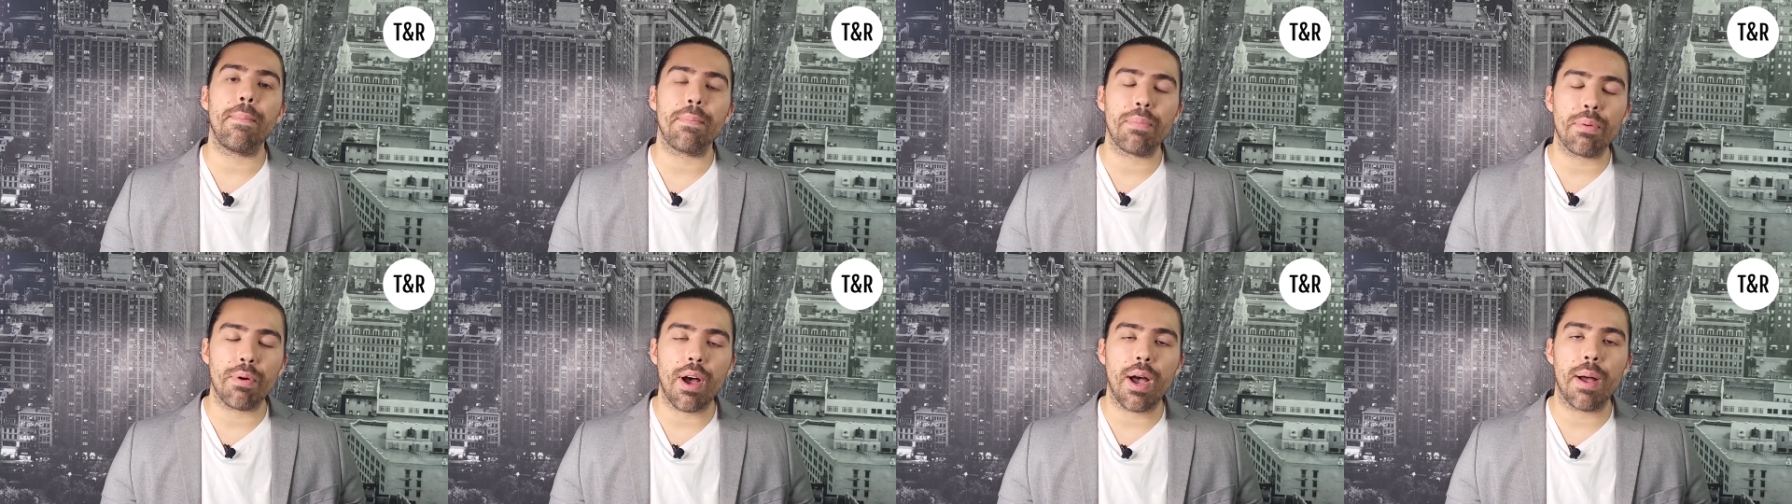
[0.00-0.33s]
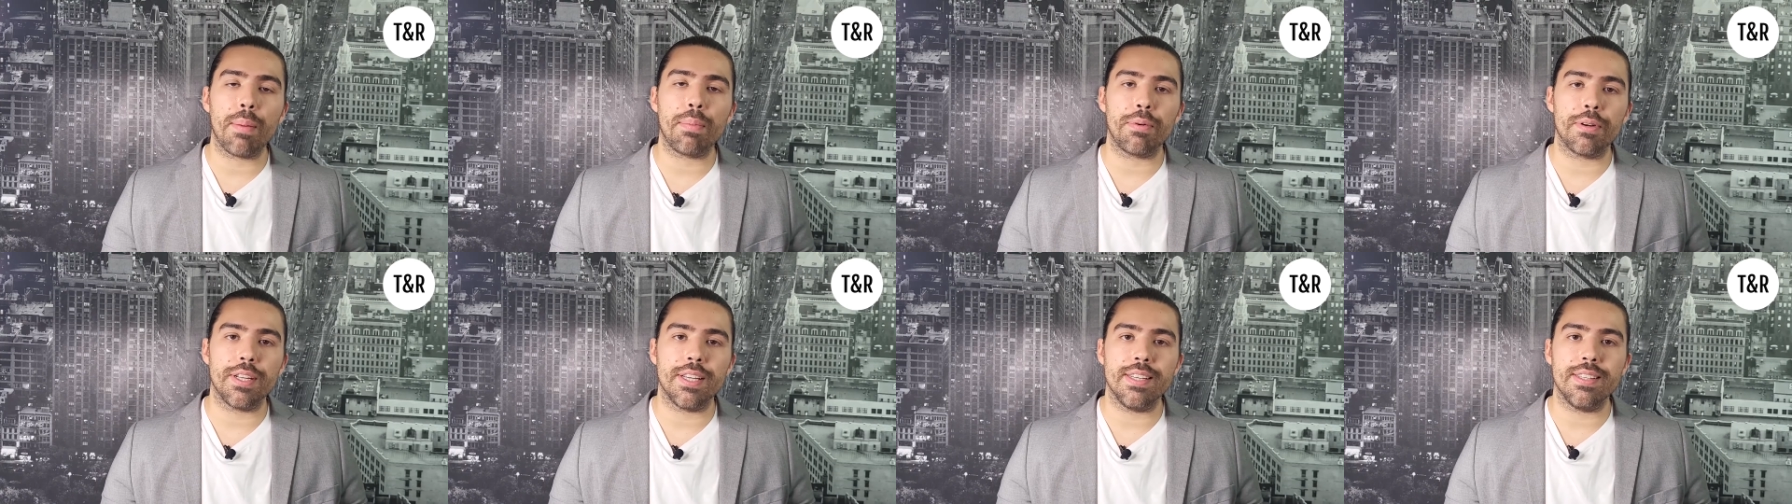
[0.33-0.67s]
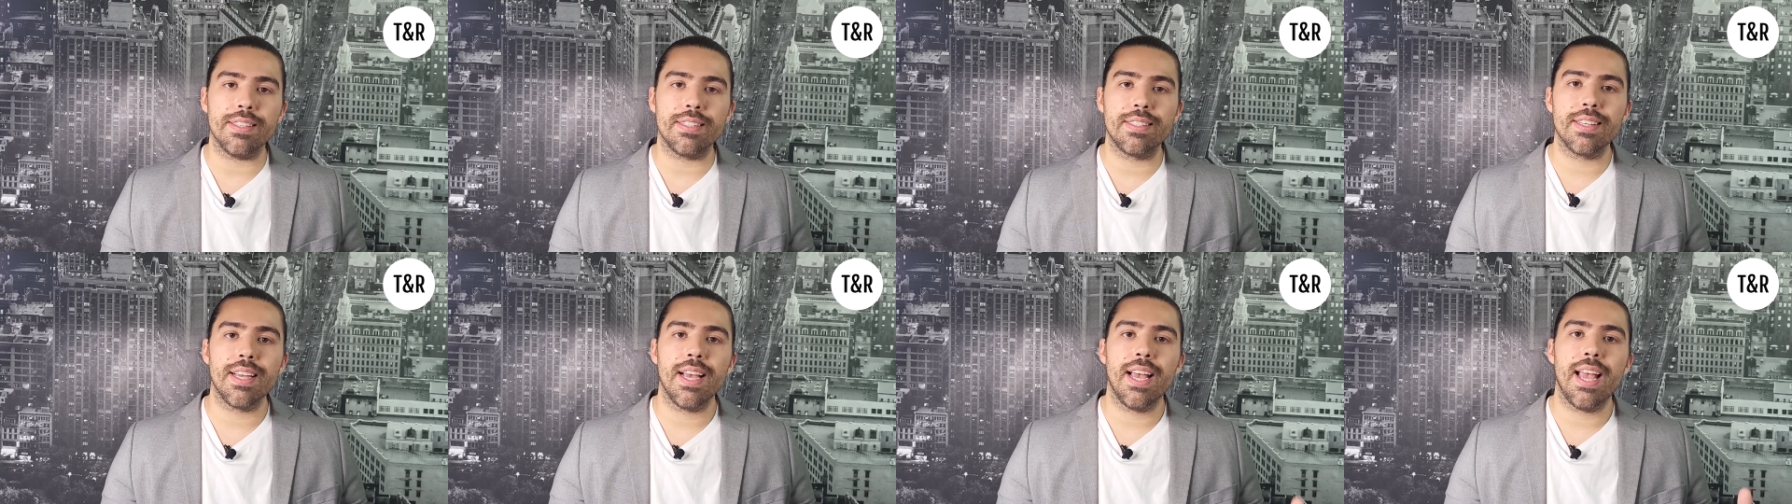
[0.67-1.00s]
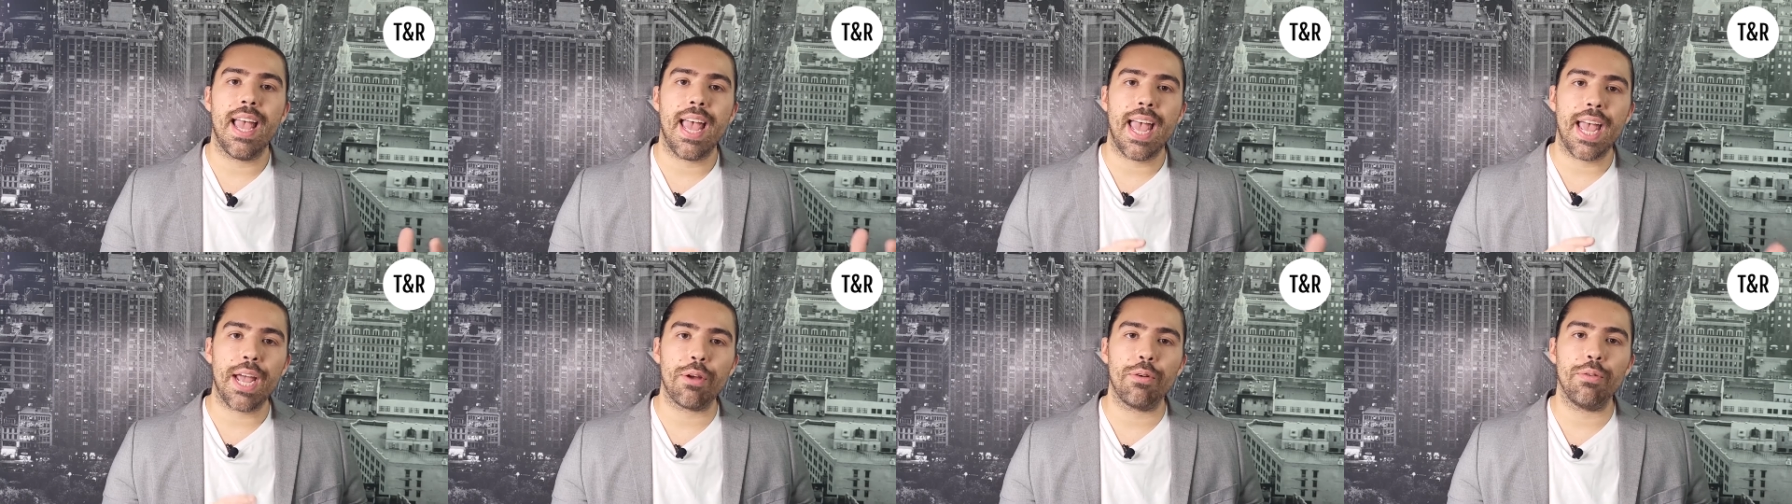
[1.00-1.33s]
properties
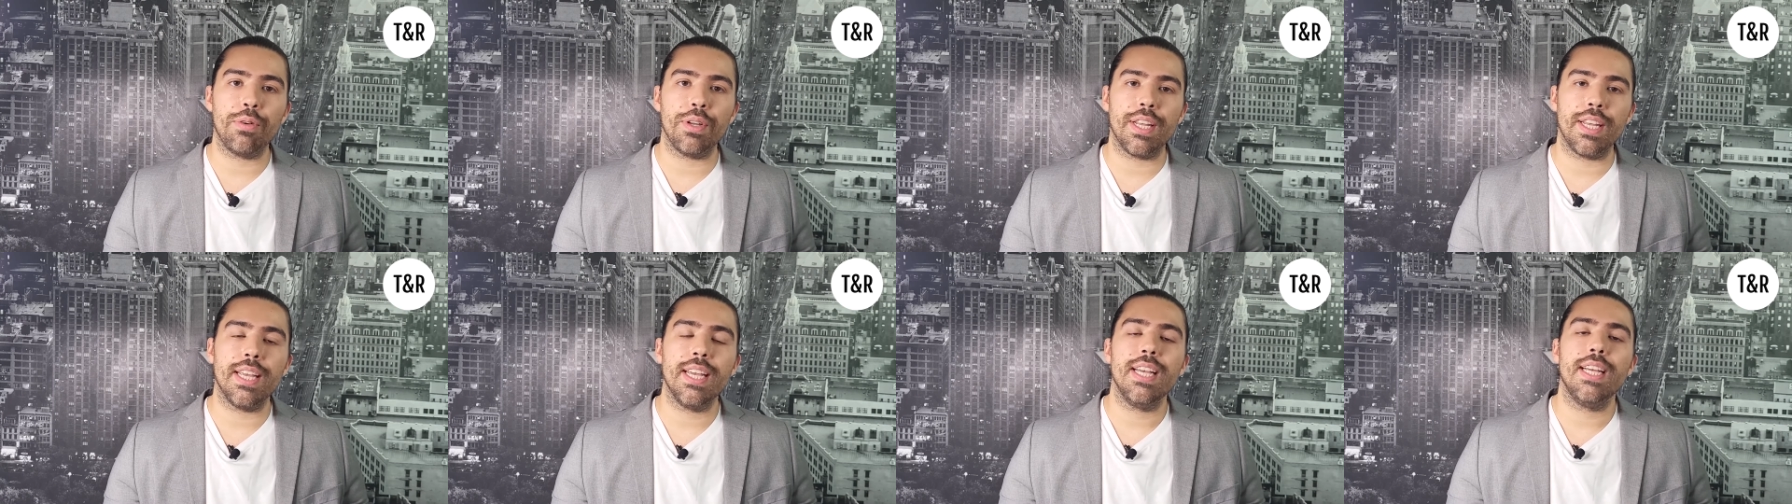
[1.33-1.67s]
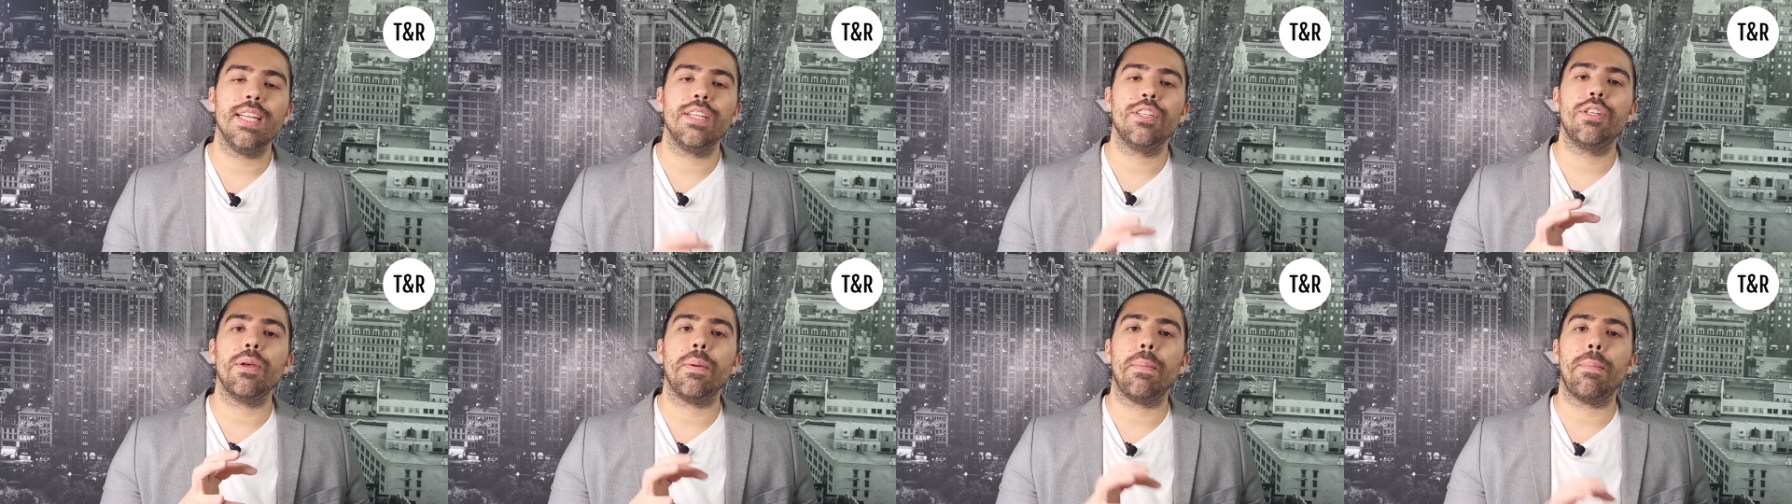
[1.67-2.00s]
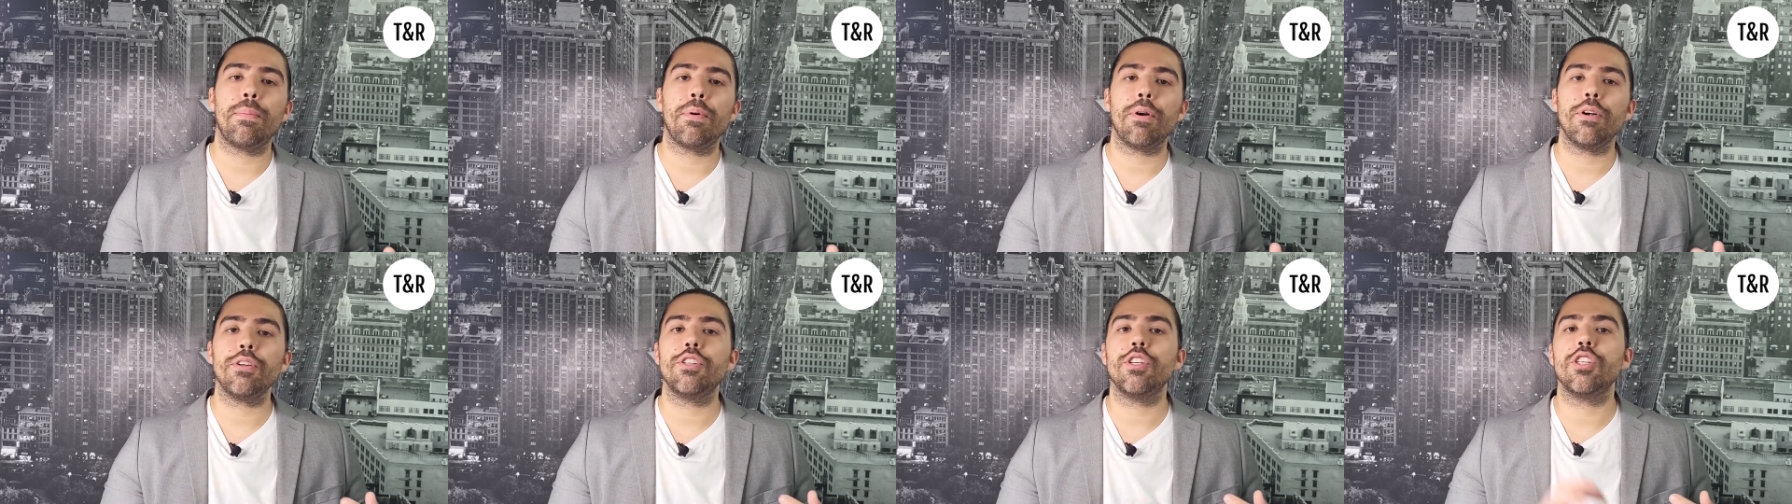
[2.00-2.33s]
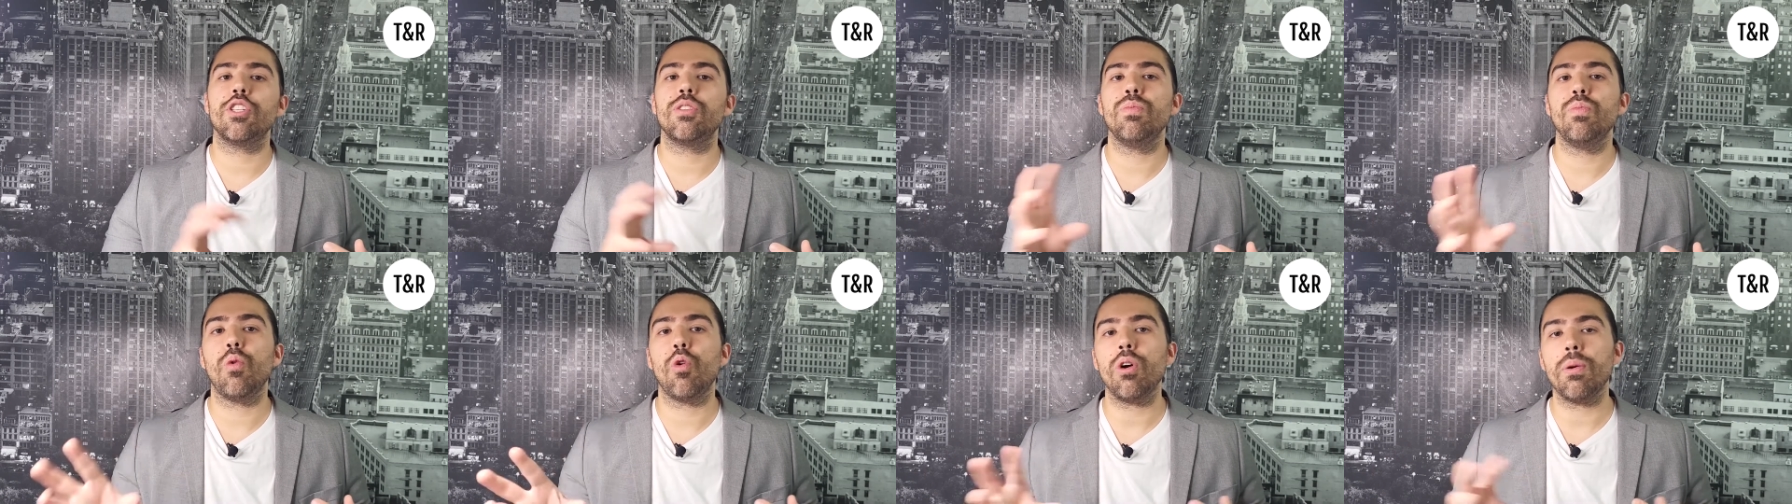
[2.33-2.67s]
equity to
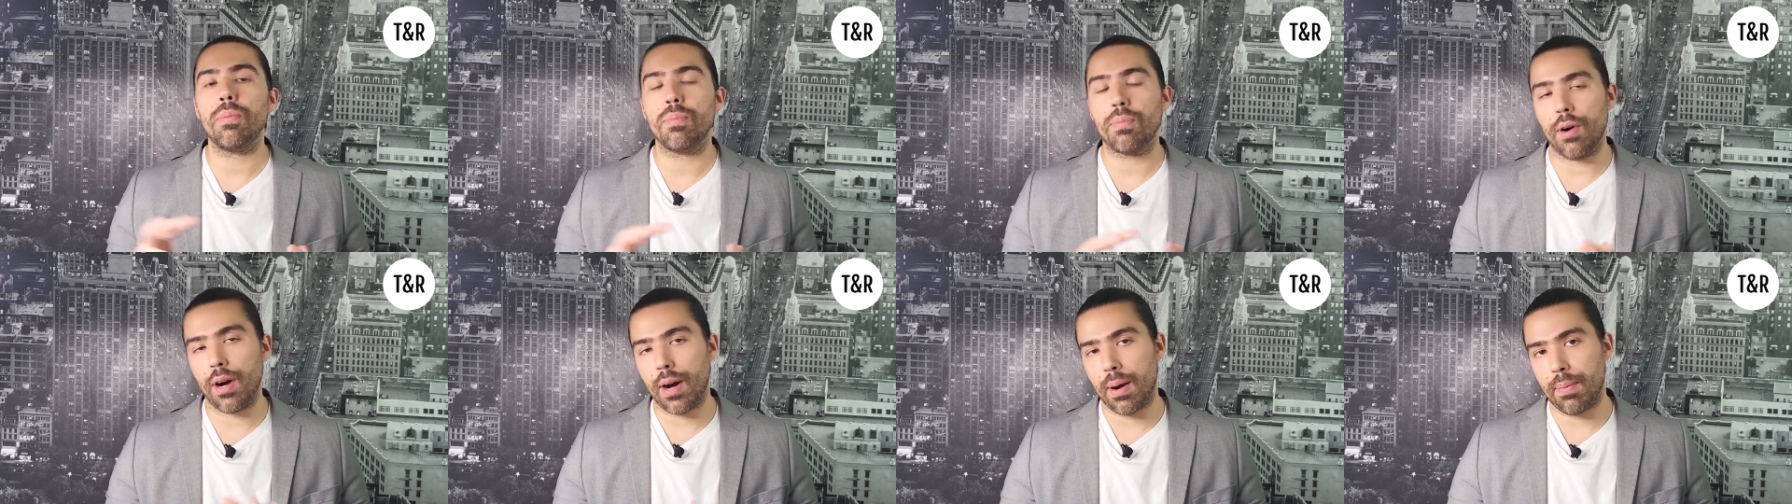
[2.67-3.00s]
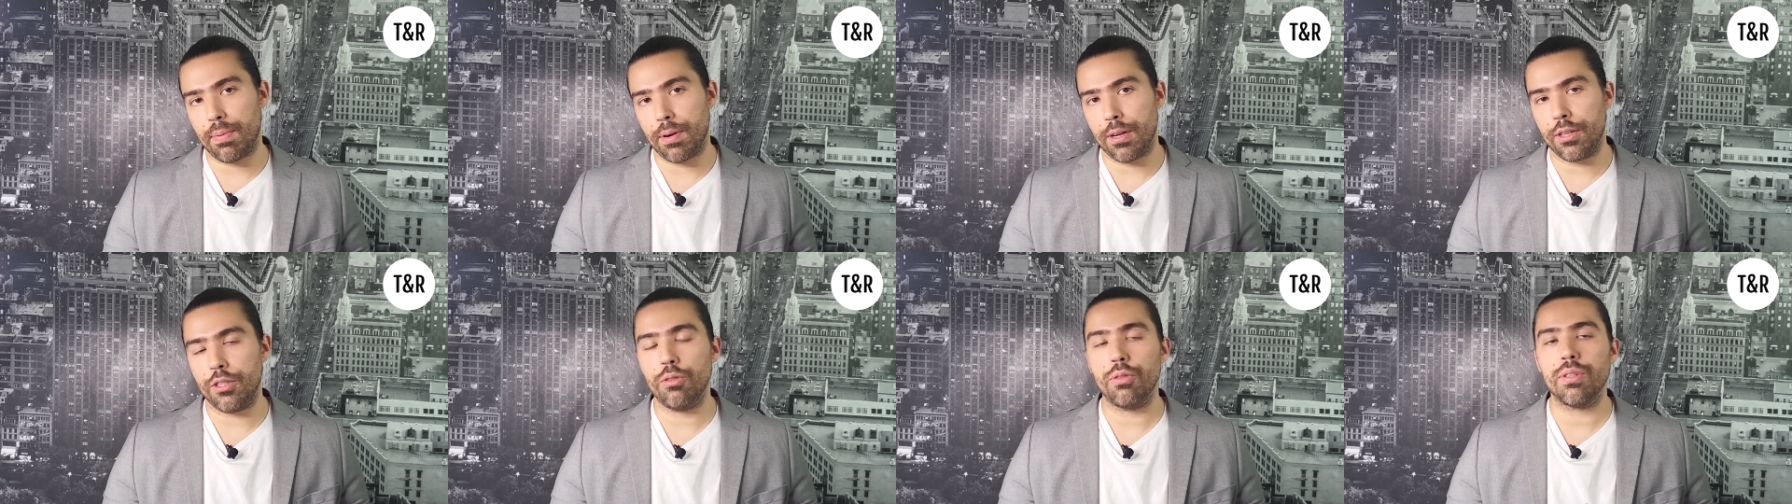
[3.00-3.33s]
purchase more properties.